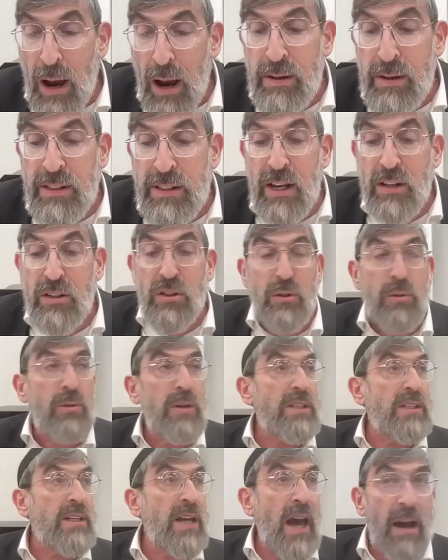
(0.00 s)
Harizesh
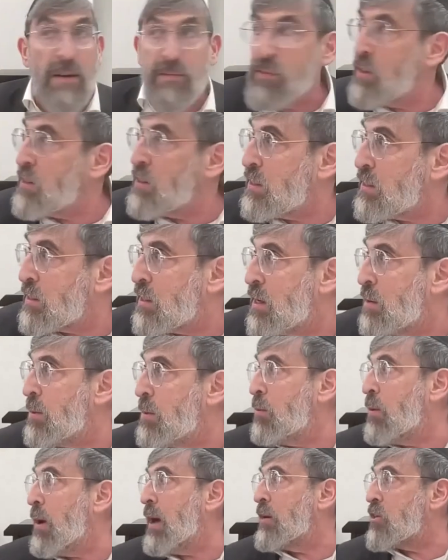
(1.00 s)
Shkunas Kavris, it's going to
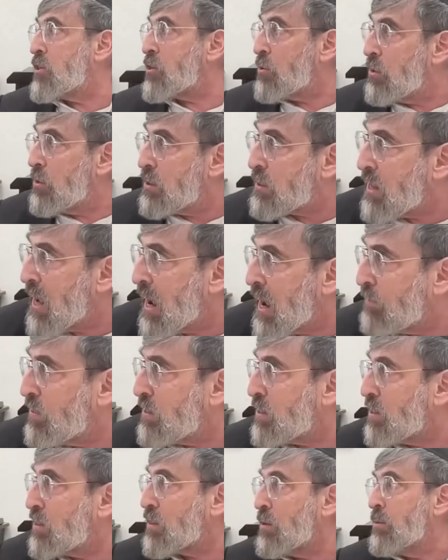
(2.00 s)
be what? Shkunas
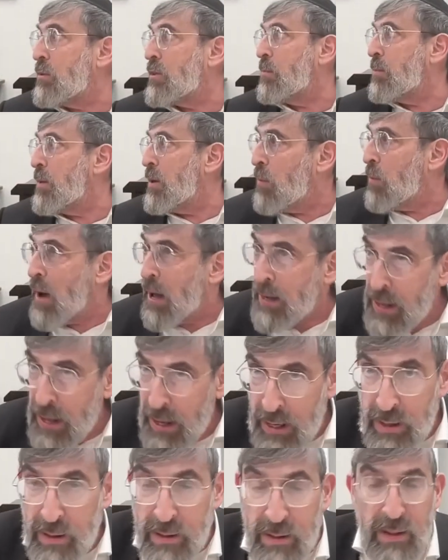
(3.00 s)
Kavris, it's going to be what?
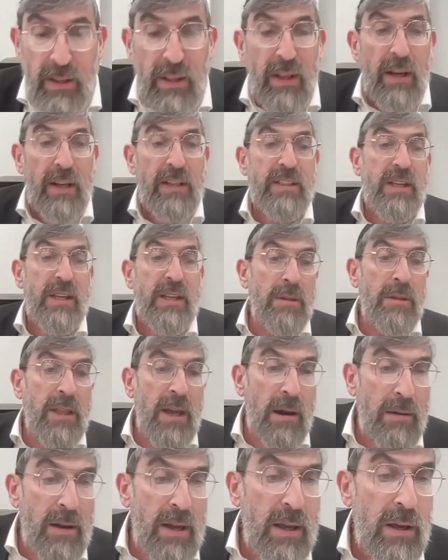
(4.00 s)
A
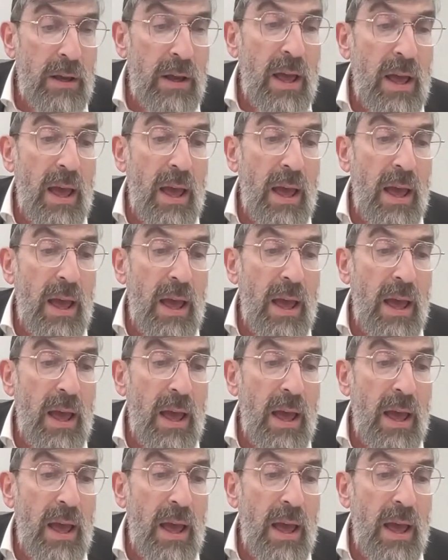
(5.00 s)
cemetery.